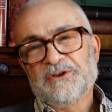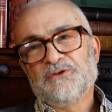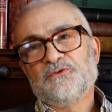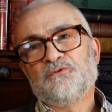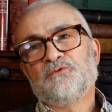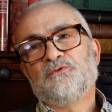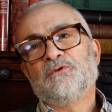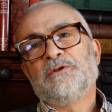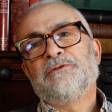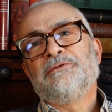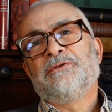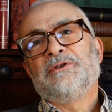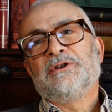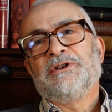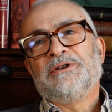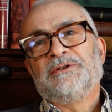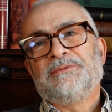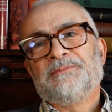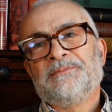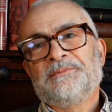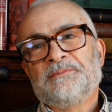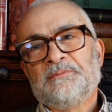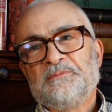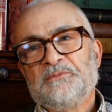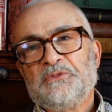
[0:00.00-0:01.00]

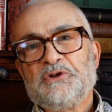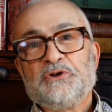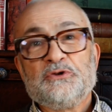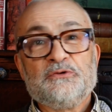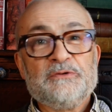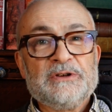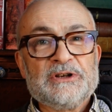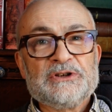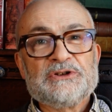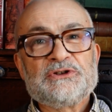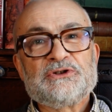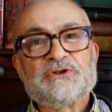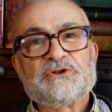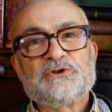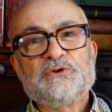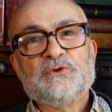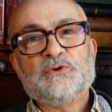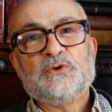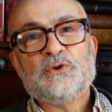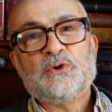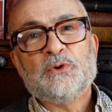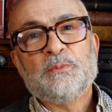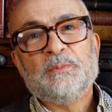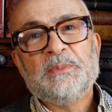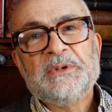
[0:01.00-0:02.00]
driven during a
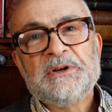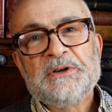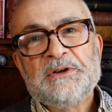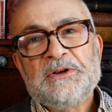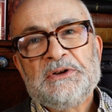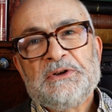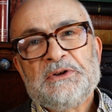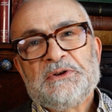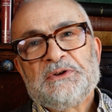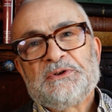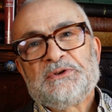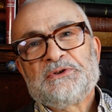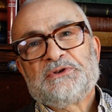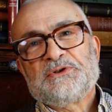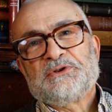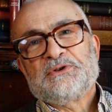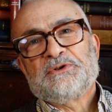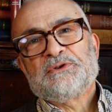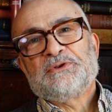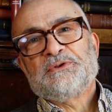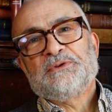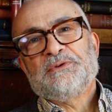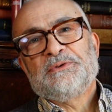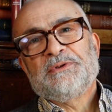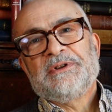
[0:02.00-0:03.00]
storm
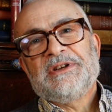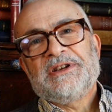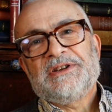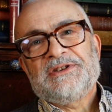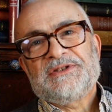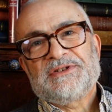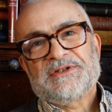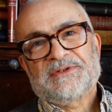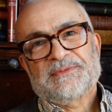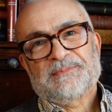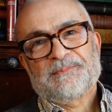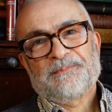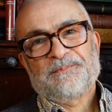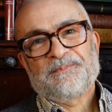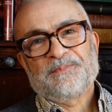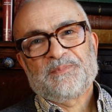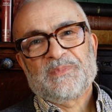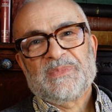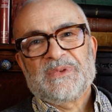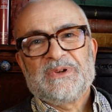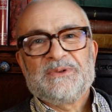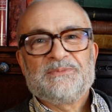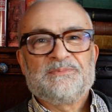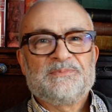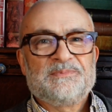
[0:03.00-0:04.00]
to this
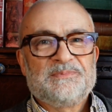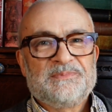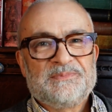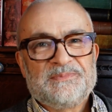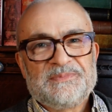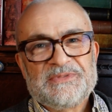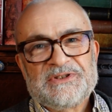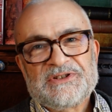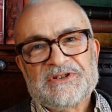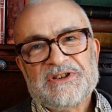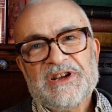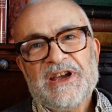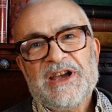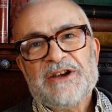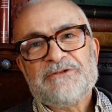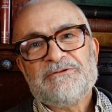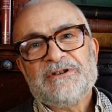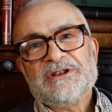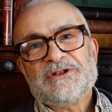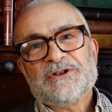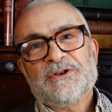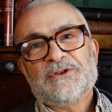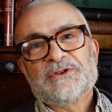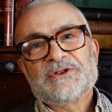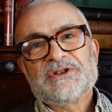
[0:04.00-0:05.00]
scary
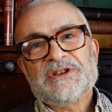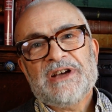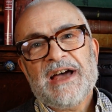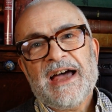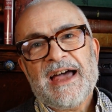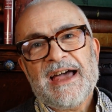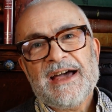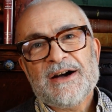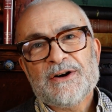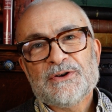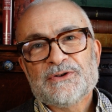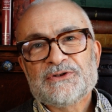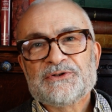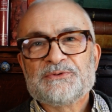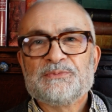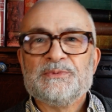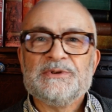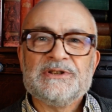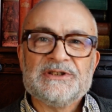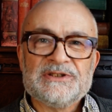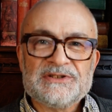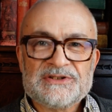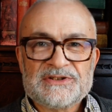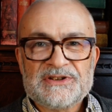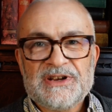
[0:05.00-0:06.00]
doctor house with
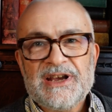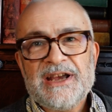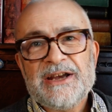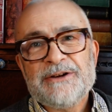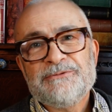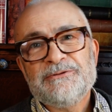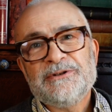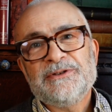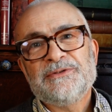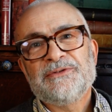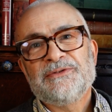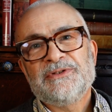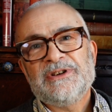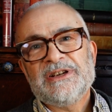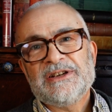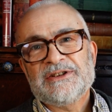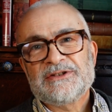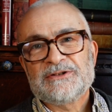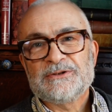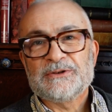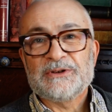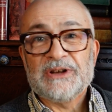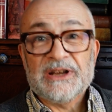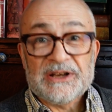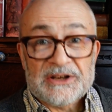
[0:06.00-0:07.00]
a scary,
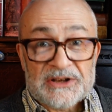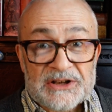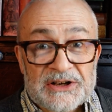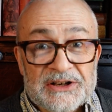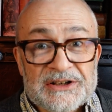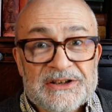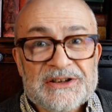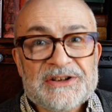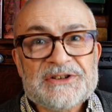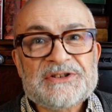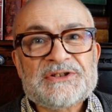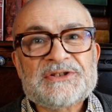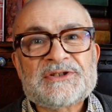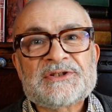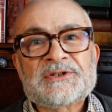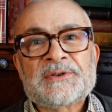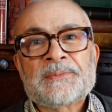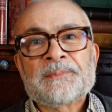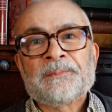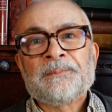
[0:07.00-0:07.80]
fierce-looking nurse,